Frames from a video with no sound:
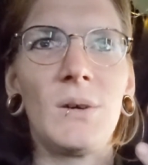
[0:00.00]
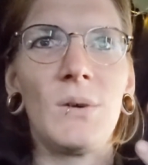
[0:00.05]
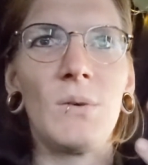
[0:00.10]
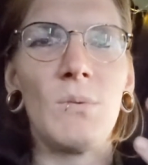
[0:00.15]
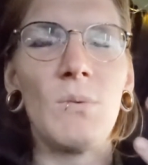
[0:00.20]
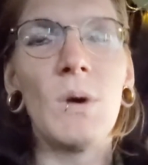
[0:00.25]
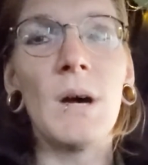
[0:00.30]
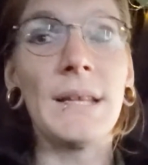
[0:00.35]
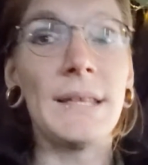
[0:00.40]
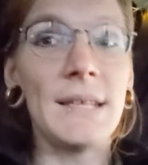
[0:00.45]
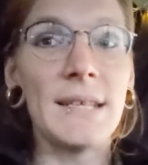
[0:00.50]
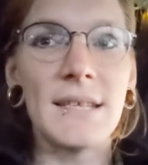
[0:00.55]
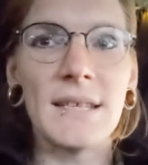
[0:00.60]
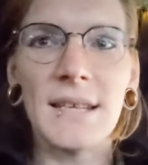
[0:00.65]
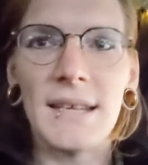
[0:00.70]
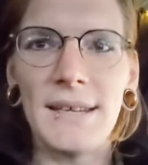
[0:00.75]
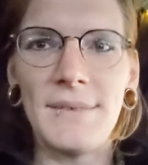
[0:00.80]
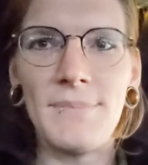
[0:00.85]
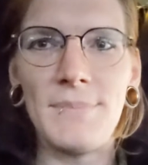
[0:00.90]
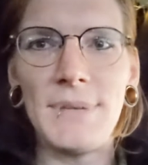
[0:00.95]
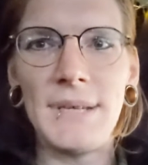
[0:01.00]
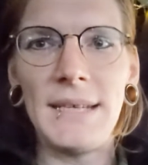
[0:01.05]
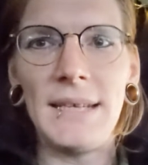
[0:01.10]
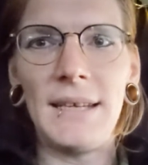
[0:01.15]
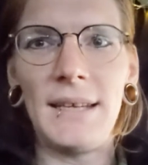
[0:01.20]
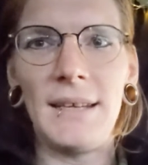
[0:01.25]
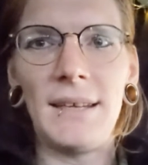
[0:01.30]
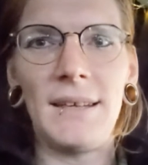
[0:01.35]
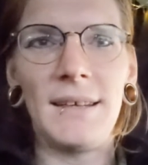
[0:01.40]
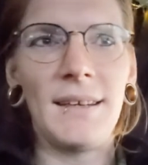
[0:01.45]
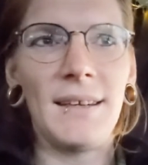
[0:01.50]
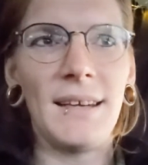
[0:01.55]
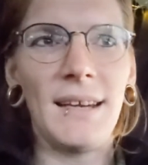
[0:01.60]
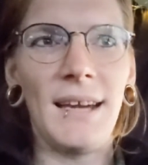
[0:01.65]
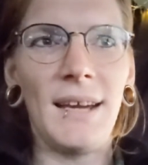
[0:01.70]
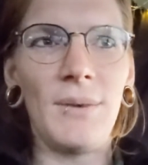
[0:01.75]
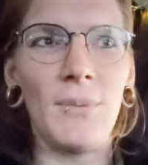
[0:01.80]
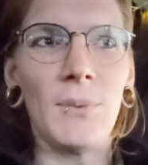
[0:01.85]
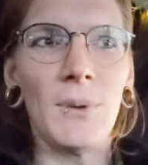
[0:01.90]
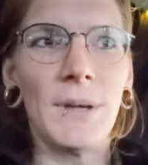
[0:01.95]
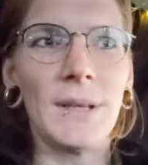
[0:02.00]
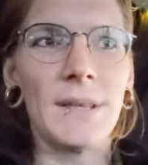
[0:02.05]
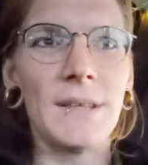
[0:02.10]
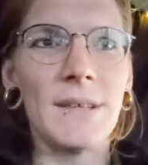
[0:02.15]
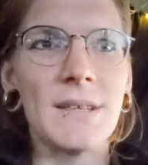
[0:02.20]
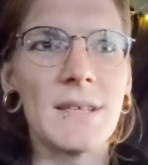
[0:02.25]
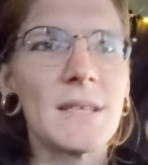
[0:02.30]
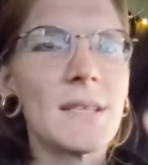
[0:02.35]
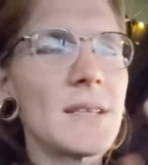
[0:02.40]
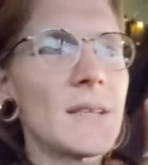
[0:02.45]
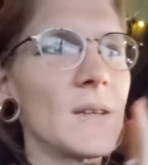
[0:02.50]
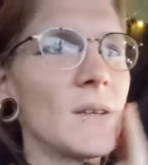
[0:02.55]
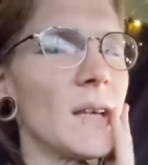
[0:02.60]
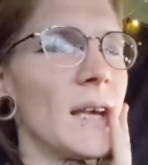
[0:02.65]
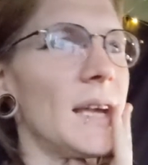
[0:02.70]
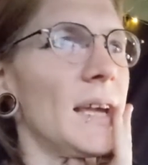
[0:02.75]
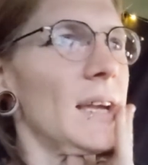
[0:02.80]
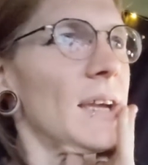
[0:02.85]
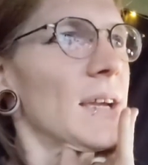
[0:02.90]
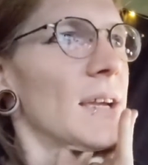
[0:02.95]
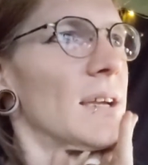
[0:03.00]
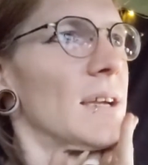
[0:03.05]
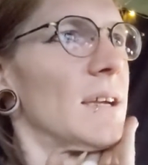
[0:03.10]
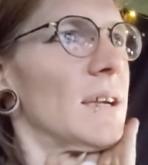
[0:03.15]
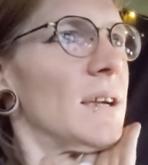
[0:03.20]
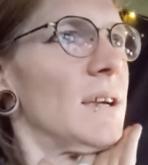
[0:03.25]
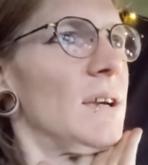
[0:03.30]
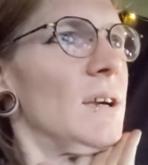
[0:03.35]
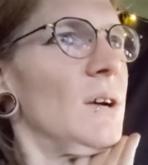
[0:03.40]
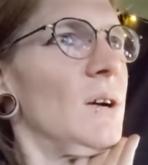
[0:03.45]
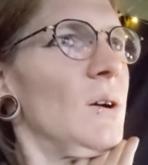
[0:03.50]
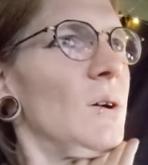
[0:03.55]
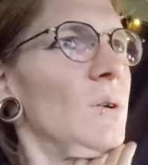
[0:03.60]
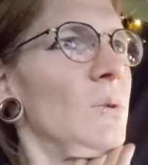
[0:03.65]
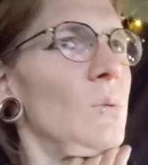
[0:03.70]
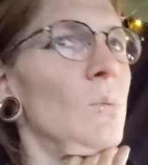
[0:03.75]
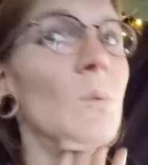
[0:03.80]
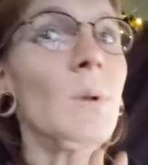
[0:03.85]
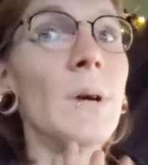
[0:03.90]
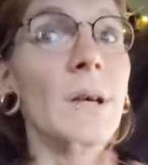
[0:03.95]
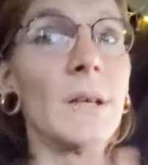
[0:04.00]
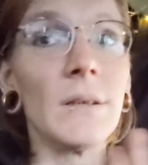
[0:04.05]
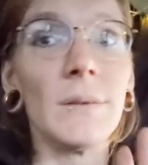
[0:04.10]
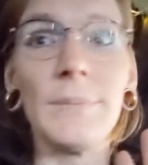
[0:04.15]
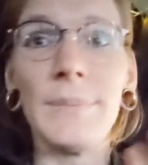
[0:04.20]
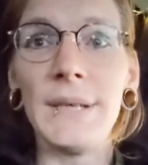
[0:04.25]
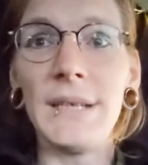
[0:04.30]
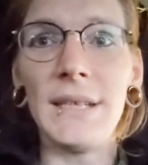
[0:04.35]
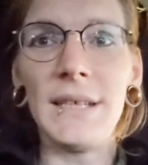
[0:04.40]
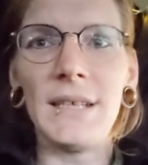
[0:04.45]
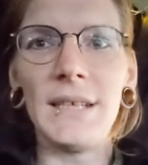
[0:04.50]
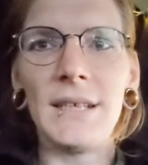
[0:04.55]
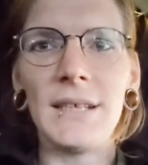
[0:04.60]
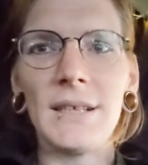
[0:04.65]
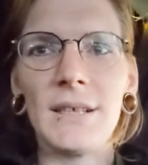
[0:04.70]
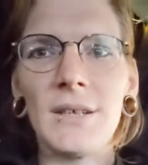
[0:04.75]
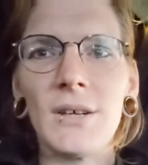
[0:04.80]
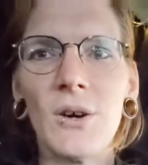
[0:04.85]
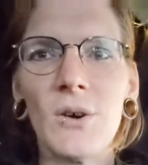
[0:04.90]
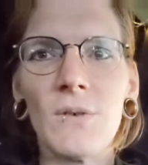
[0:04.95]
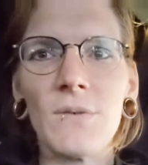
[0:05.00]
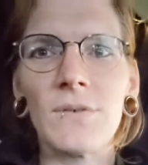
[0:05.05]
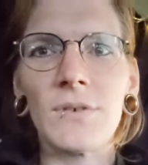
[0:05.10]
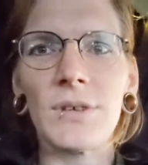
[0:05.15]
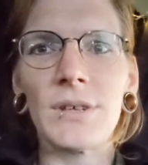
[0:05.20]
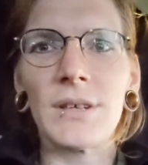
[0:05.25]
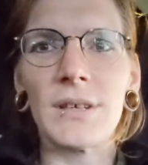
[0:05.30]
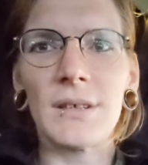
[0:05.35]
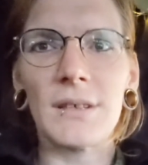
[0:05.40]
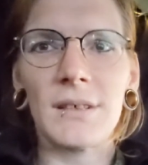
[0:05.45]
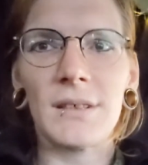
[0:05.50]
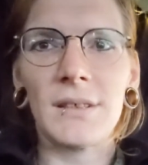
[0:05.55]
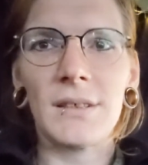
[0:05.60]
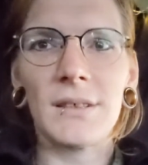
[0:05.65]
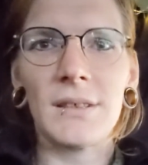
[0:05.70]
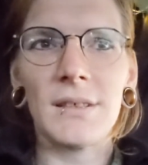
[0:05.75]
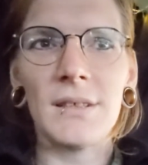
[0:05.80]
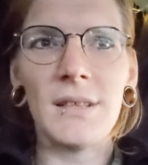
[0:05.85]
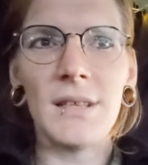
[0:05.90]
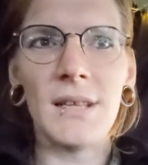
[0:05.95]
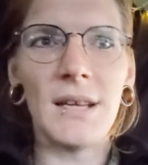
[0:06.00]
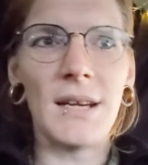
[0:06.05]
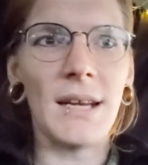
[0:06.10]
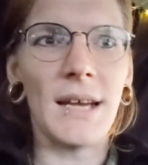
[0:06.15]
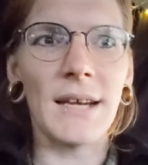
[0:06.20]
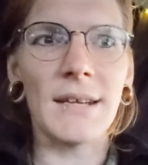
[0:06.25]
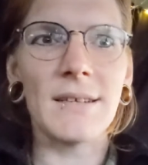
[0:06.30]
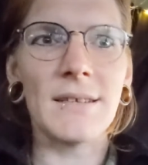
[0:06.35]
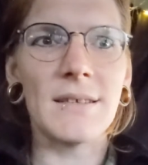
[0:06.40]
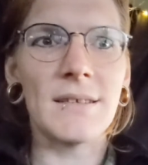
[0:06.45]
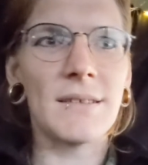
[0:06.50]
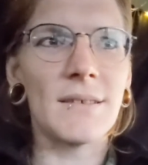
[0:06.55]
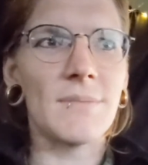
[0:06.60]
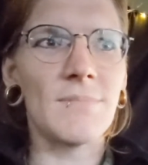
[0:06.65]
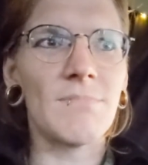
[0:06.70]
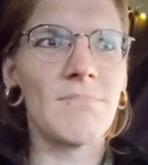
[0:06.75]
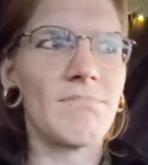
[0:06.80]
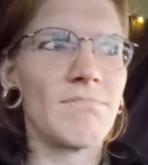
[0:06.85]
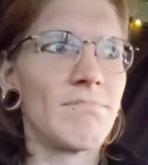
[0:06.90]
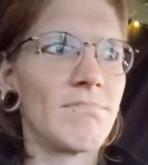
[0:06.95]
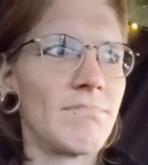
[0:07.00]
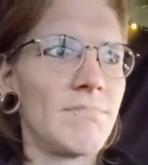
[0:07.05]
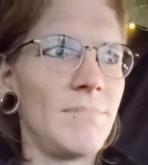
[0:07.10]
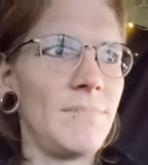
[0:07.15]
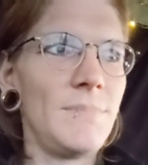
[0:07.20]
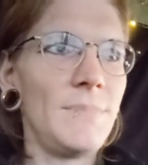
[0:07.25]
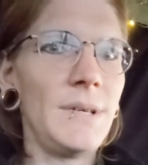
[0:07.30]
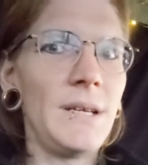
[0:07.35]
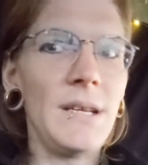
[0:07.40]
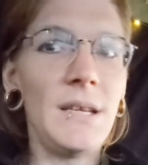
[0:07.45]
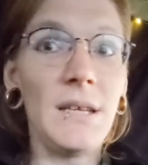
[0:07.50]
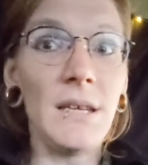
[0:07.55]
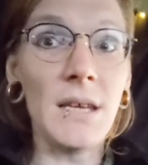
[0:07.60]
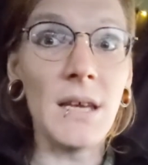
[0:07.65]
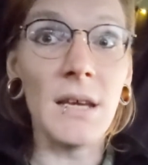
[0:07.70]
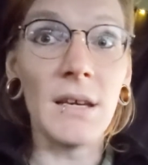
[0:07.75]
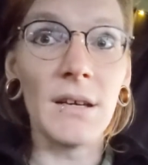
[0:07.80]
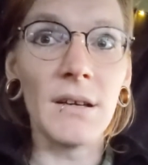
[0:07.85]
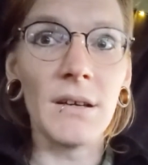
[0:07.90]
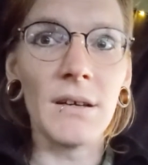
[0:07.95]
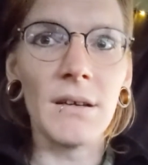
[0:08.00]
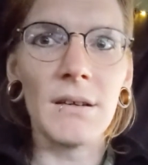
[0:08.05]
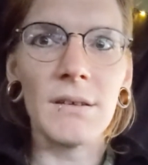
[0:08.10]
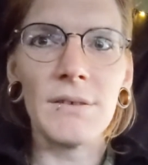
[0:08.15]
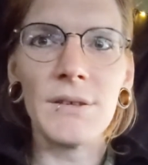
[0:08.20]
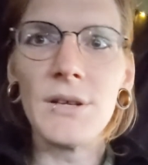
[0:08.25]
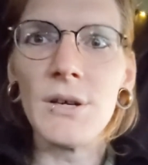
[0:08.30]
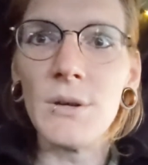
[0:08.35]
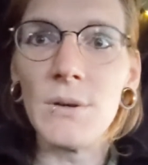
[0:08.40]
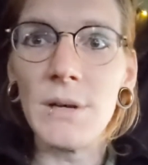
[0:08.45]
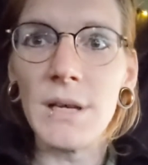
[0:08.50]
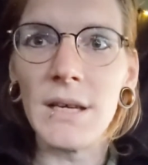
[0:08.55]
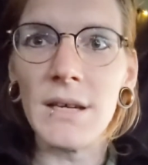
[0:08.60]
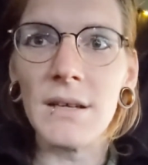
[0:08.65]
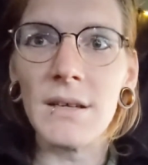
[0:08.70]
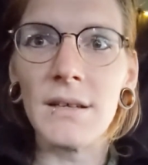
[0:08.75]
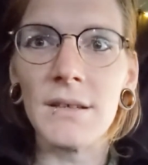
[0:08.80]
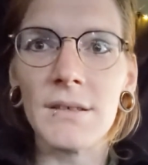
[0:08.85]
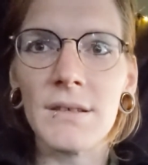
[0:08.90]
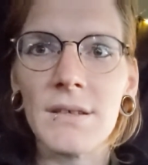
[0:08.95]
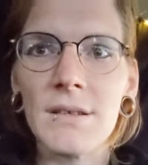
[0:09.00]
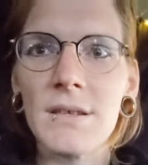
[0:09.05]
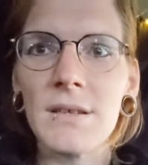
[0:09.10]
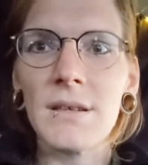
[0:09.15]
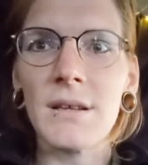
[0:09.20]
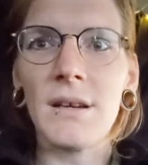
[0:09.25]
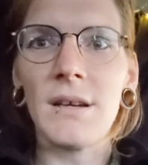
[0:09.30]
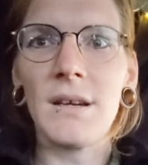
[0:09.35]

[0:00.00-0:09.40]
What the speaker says: what this can be and what this like will be over the next year, 2 years.